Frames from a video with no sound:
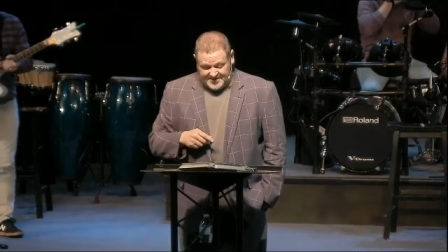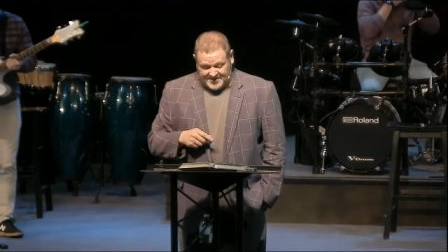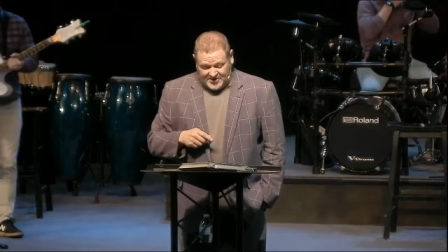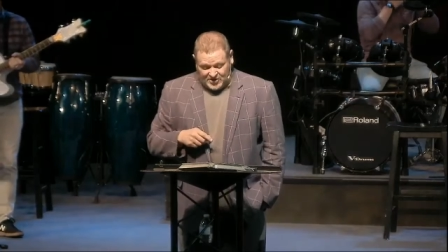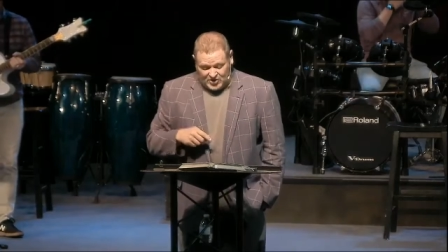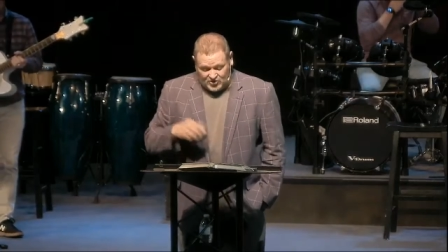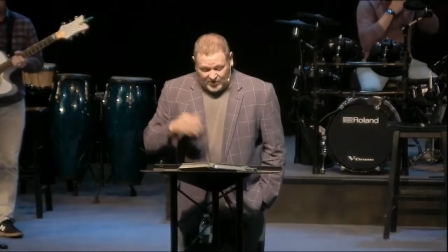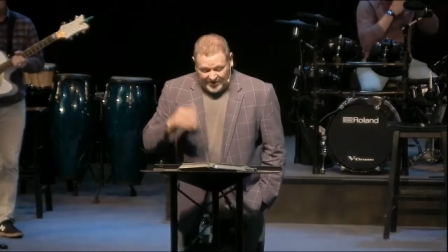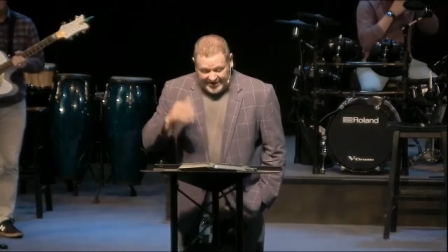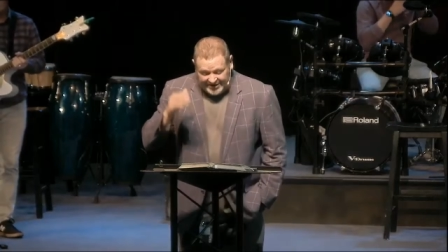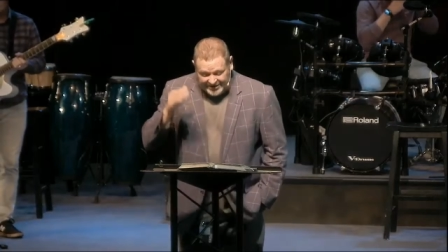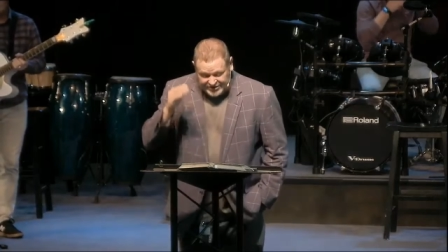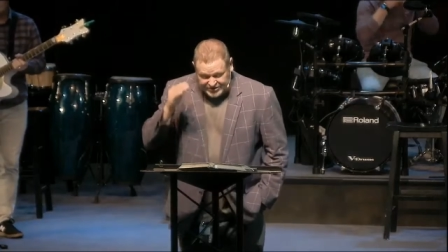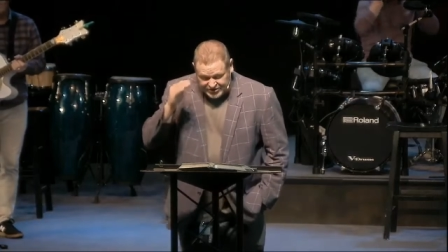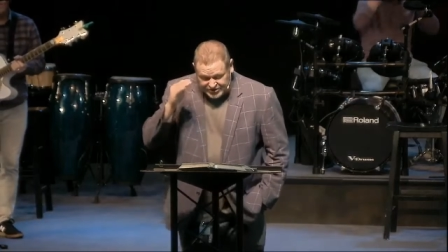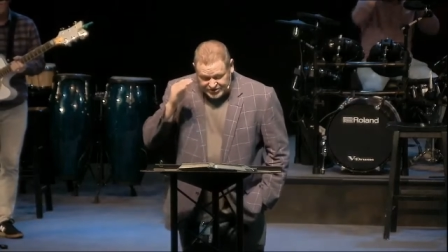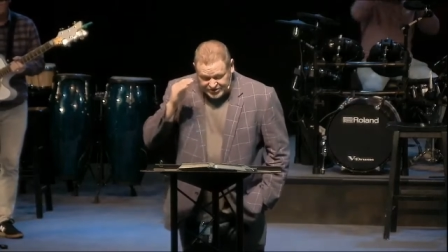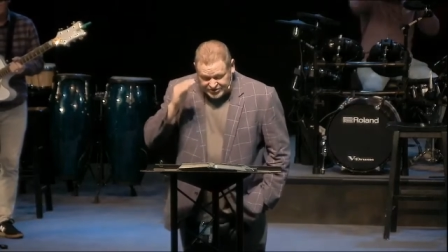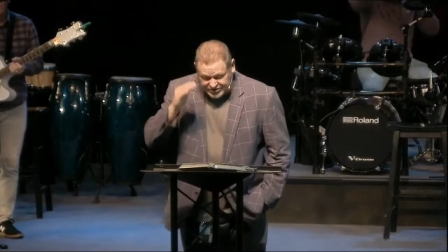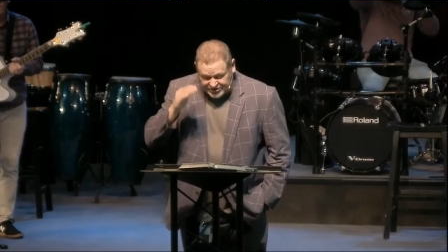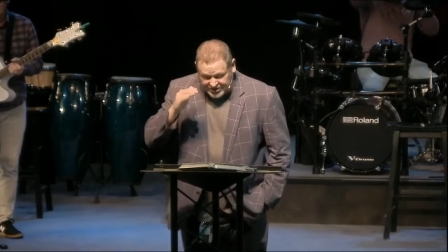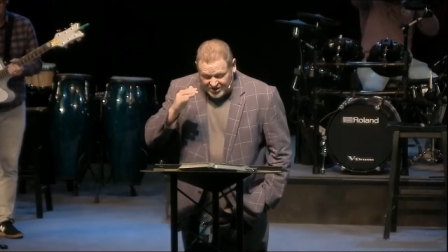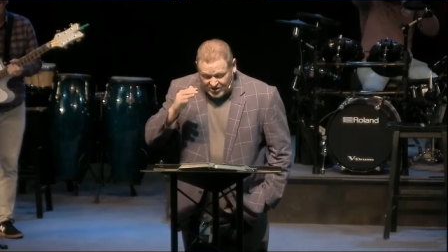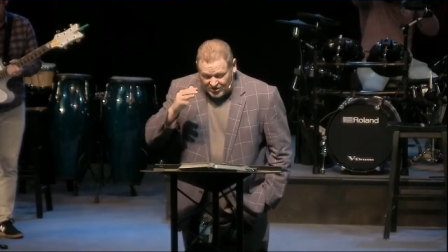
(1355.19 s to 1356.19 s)
Creation
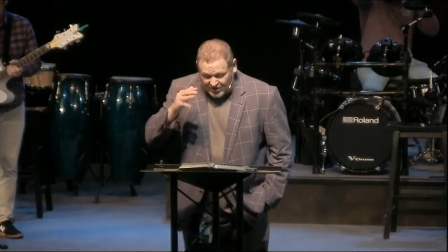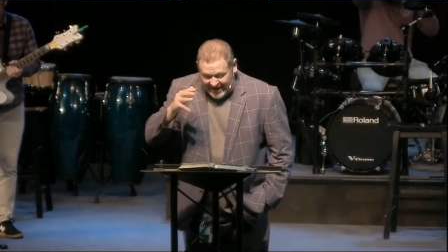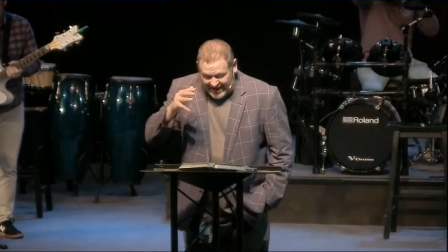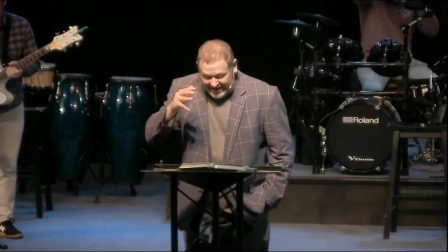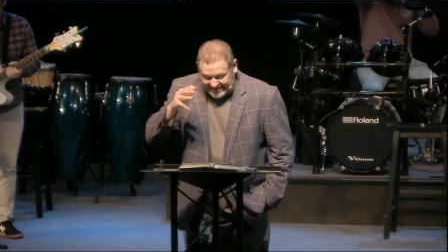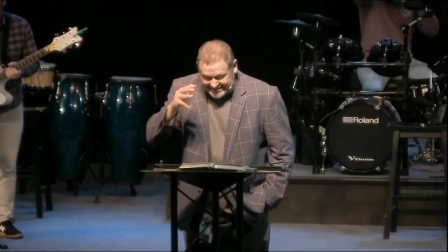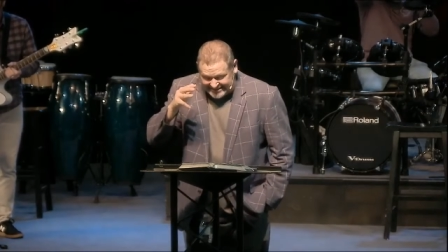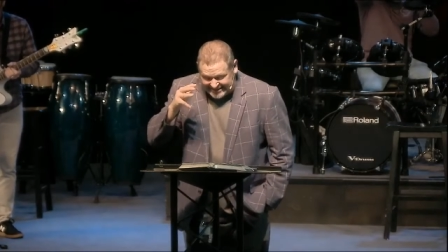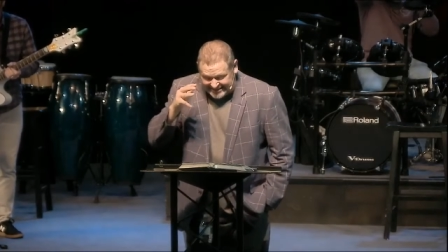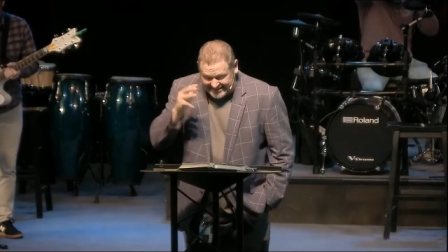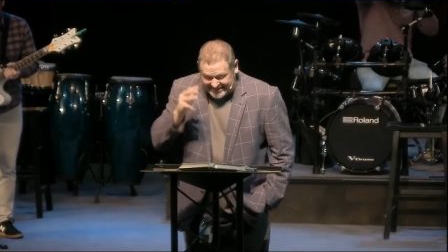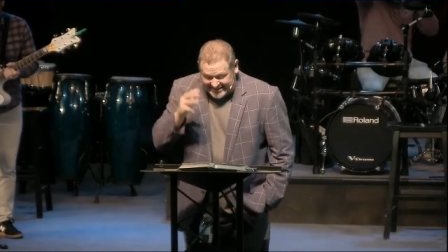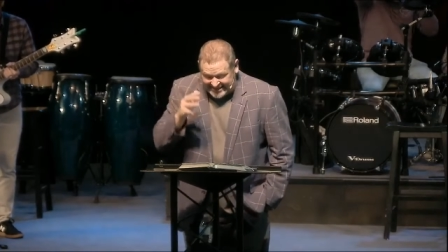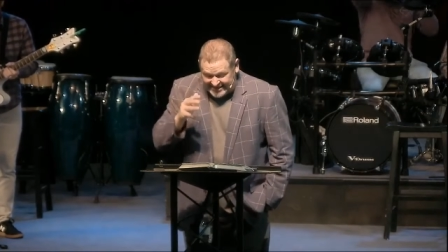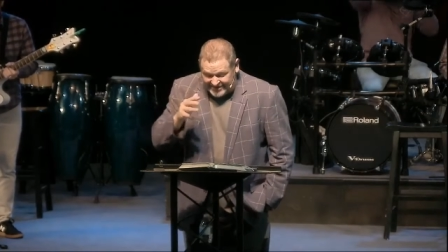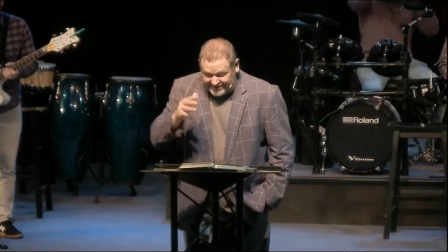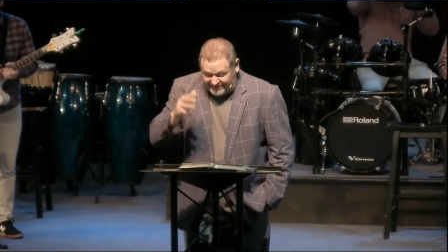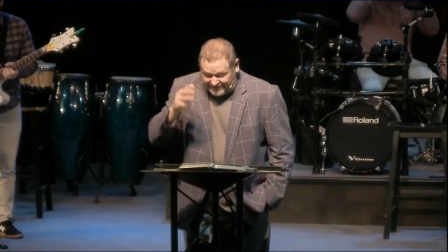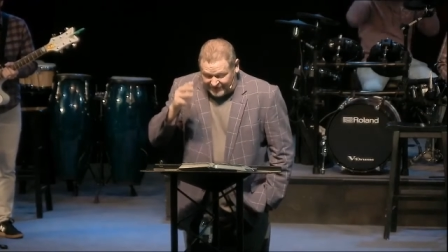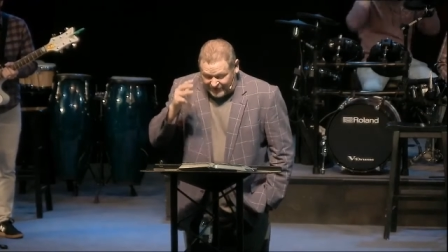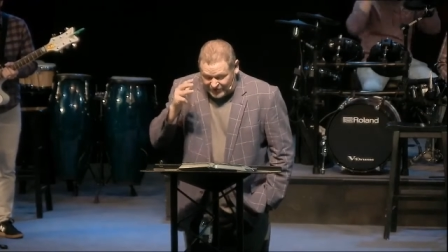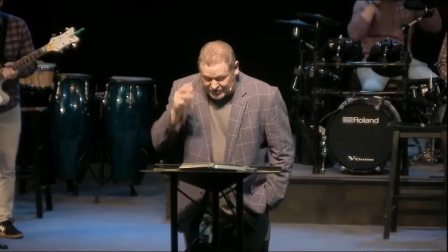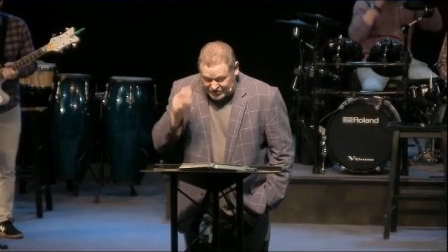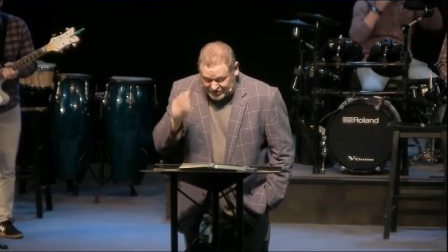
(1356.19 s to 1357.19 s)
still has a need
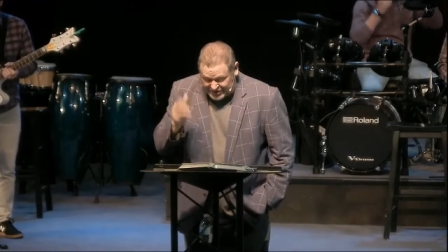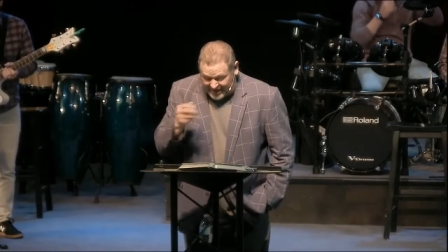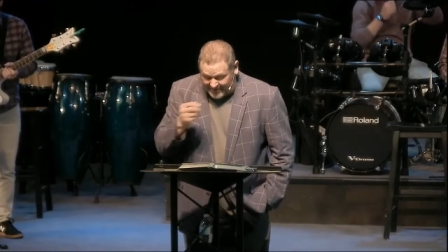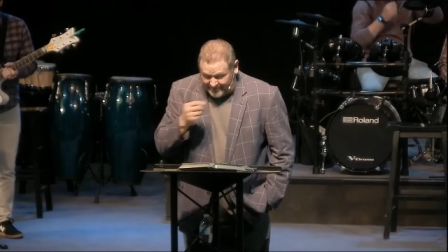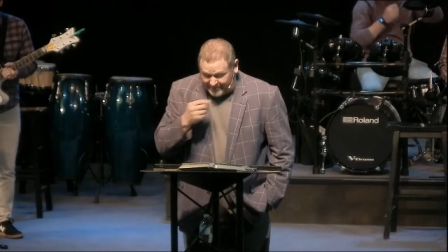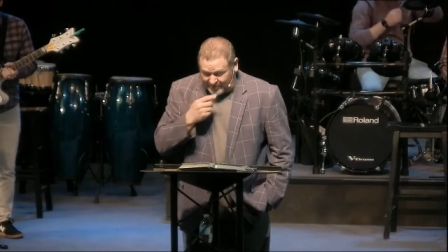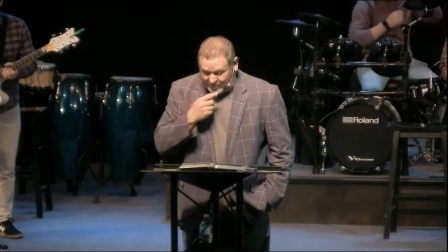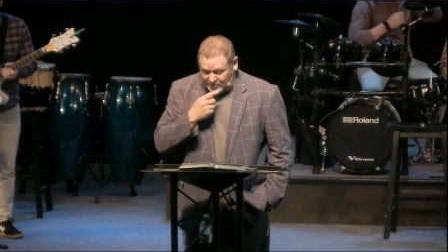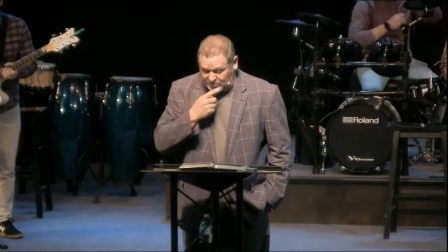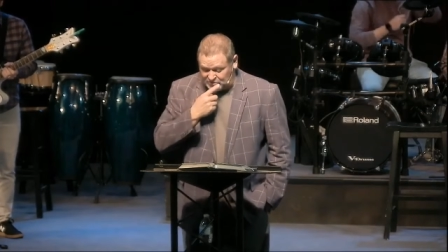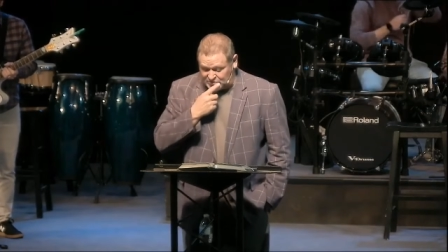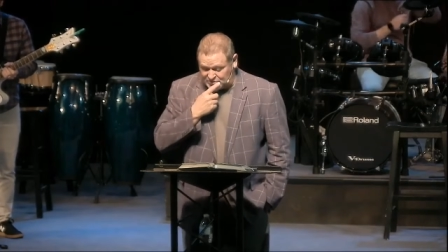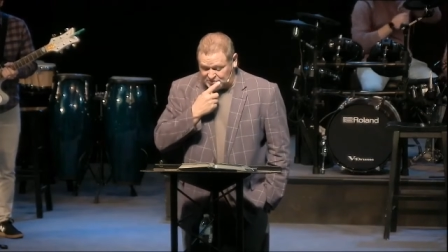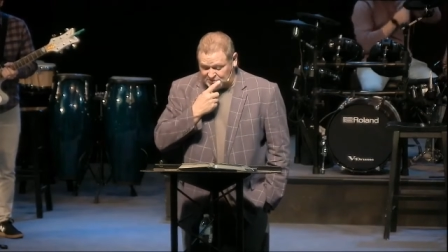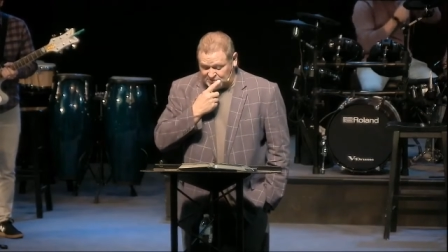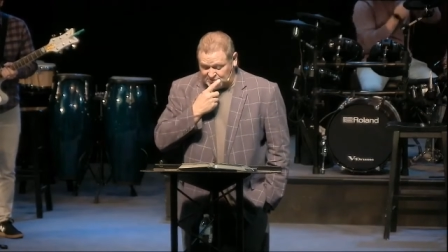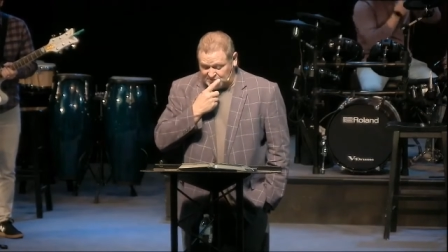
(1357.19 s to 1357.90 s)
for shepherds.